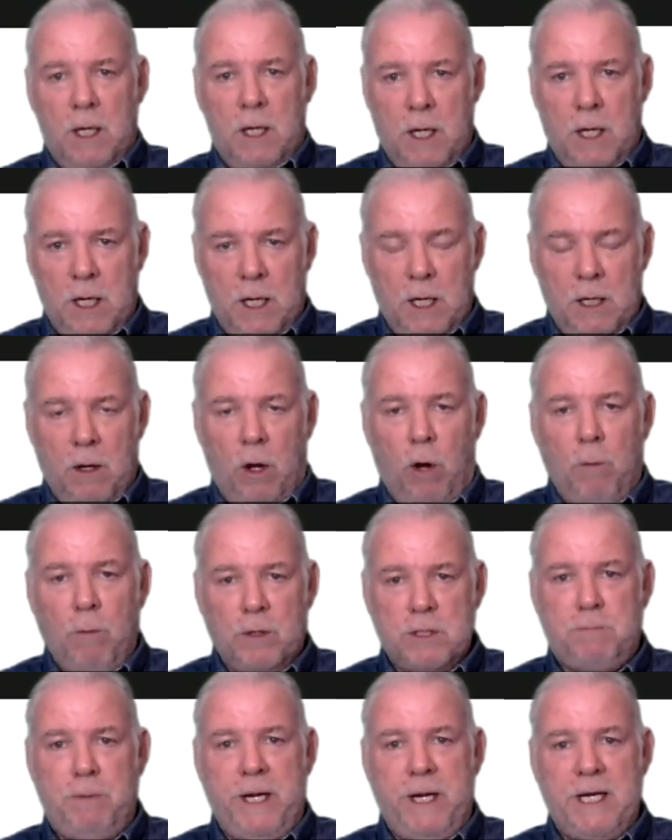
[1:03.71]

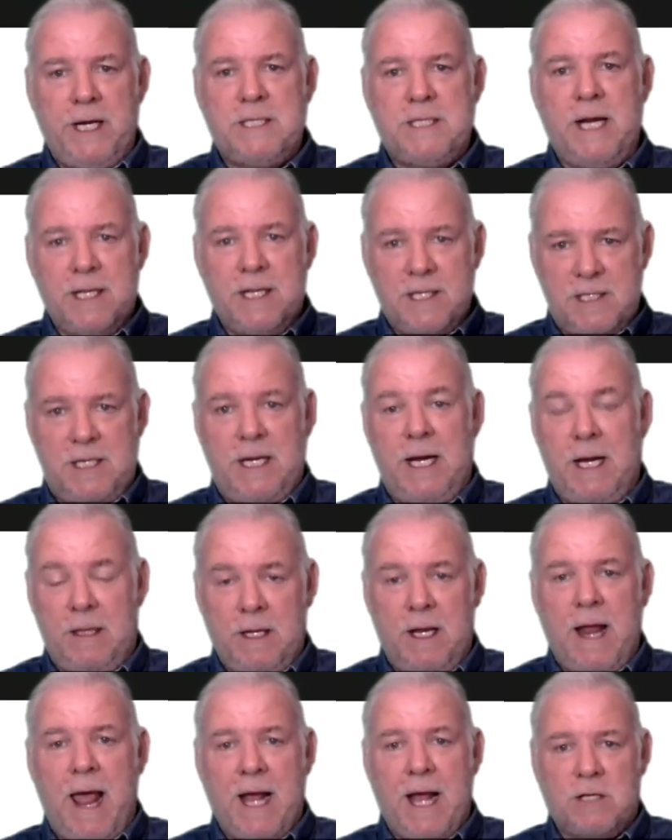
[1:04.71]
almost beating Tennessee
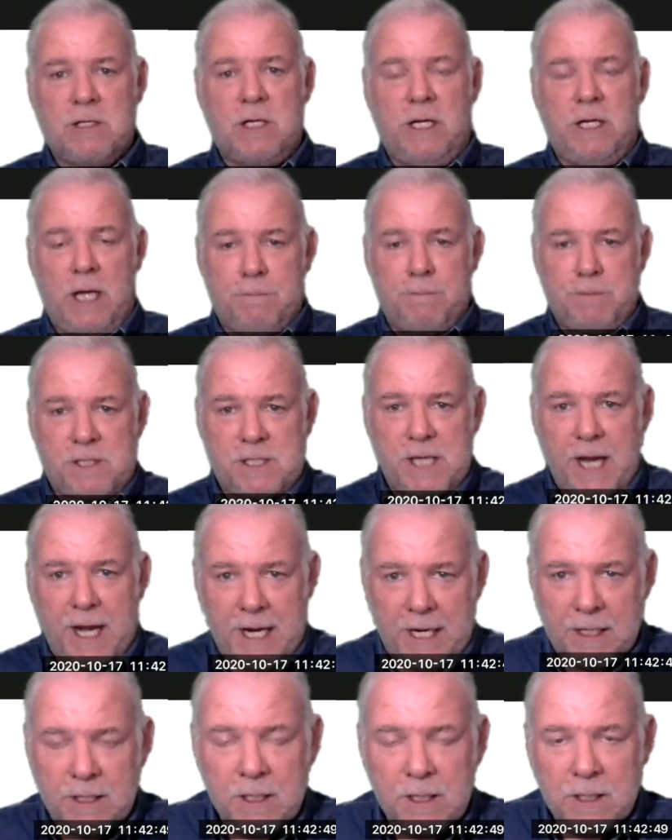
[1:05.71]
and then actually
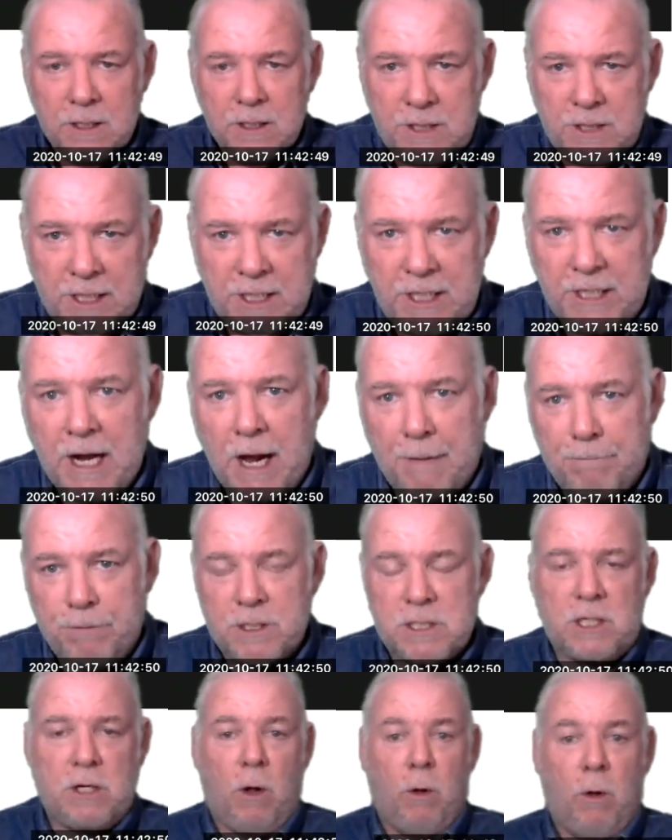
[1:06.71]
upsetting the
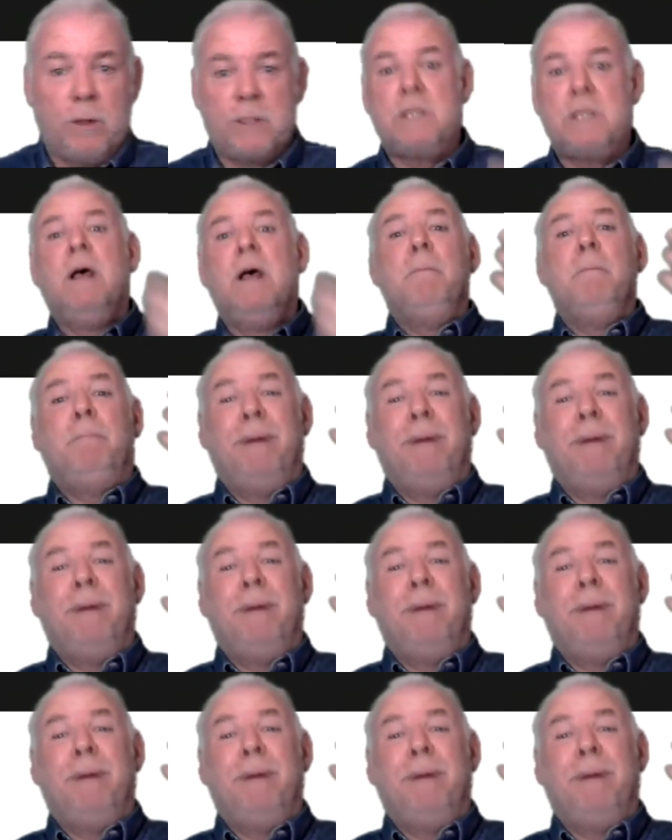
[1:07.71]
Indianapolis Colts.